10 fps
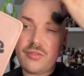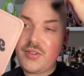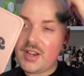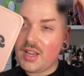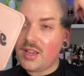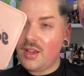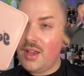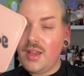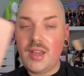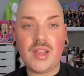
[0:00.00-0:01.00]
funny,
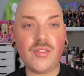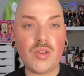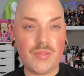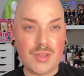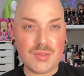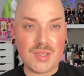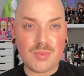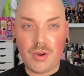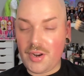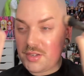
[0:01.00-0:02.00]
even though I've used this
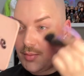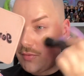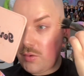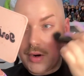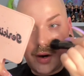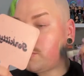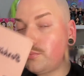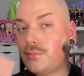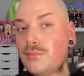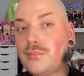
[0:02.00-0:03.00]
product before.
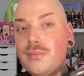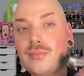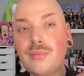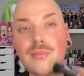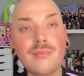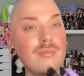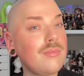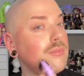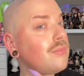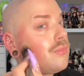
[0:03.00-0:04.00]

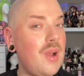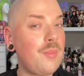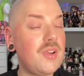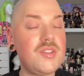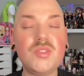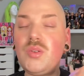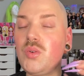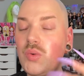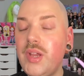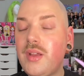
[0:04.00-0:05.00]
I'm going to do a
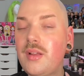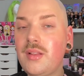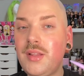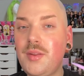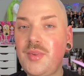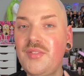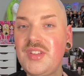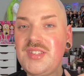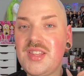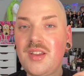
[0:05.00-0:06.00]
quick little bit of
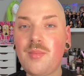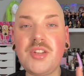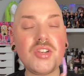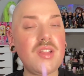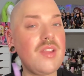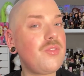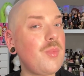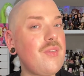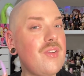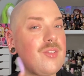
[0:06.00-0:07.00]
concealing on my jawline for
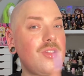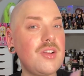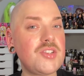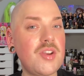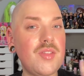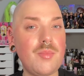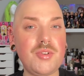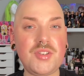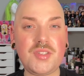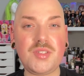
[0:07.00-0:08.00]
my 5 o'clock shadow that
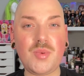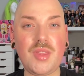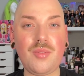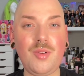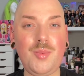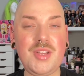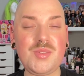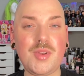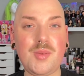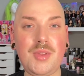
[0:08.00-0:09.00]
pushes its way through because
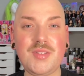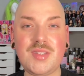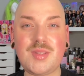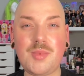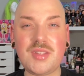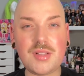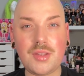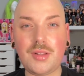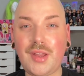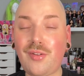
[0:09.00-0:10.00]
we're going to be using something that's a
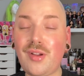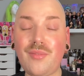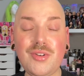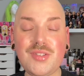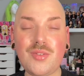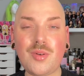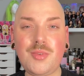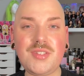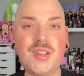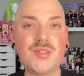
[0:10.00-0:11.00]
little lighter coverage than
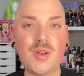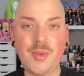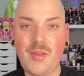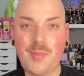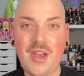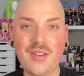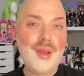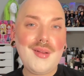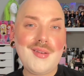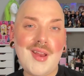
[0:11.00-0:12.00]
normal today, so I'll be right back.
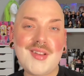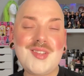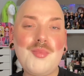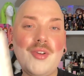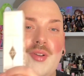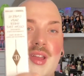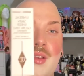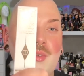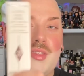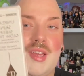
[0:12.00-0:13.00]
Next up, we're going
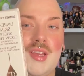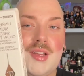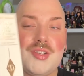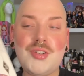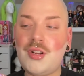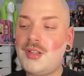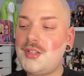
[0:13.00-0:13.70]
in with the Charlotte